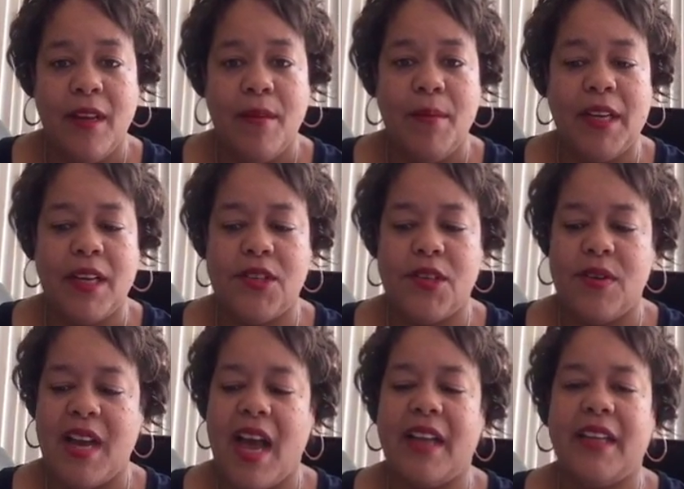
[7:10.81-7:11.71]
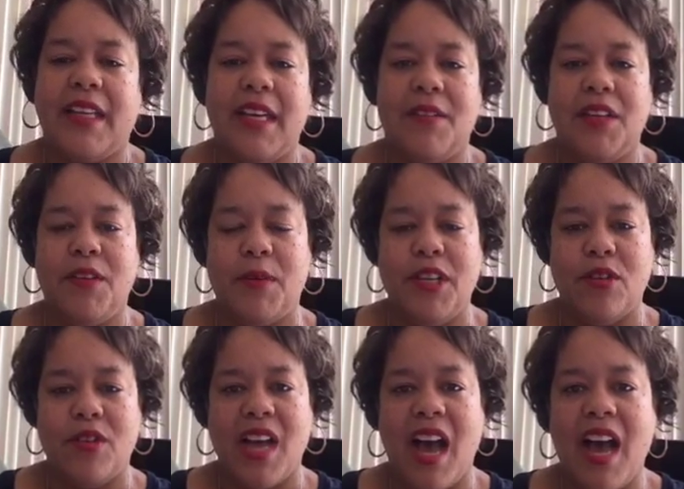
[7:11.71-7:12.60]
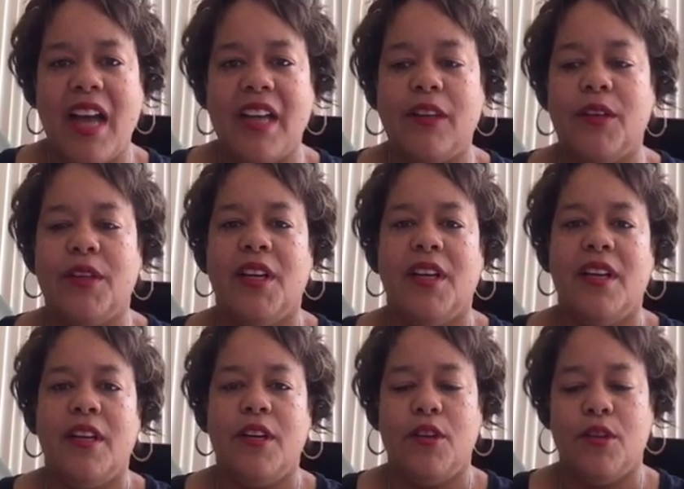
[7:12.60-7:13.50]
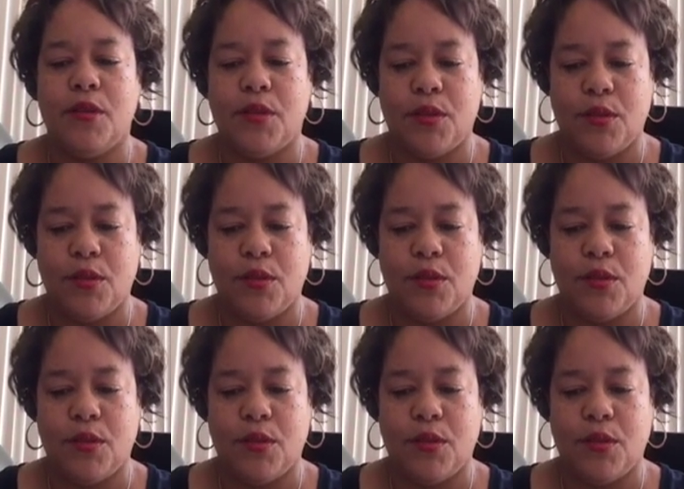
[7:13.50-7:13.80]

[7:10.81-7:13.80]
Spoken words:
because when you're tired, you're